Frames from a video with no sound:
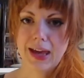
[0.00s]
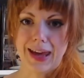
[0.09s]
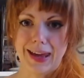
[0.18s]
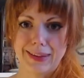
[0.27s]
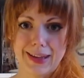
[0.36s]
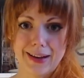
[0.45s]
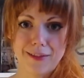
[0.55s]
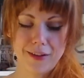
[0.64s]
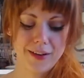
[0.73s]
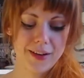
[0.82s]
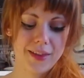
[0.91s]
And then I
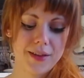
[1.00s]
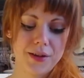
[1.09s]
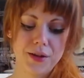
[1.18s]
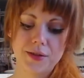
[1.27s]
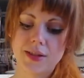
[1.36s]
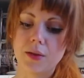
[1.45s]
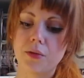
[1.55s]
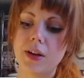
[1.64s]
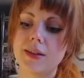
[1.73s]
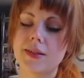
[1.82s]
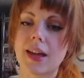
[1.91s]
read another new
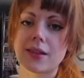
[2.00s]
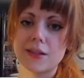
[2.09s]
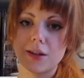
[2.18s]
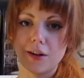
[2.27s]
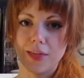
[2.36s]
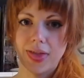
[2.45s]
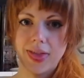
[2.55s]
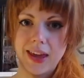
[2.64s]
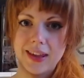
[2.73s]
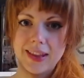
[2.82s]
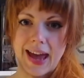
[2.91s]
series that's called
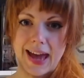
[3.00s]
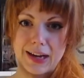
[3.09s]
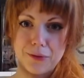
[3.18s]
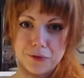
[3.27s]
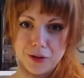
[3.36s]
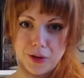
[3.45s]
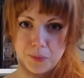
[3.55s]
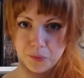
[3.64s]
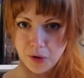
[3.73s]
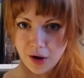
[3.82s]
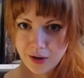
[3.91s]
Think Tank Volume
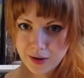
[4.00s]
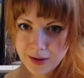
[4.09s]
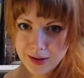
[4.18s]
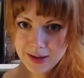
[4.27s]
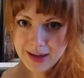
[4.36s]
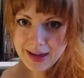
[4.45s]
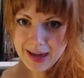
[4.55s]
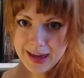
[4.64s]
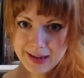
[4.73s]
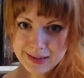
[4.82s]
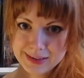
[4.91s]
1.
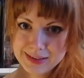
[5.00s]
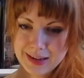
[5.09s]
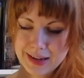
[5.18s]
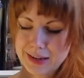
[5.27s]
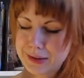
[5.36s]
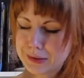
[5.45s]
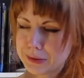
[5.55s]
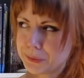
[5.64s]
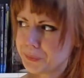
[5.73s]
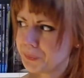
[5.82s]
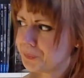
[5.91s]
And
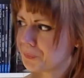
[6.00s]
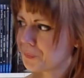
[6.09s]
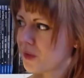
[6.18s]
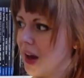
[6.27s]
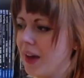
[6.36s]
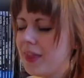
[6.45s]
I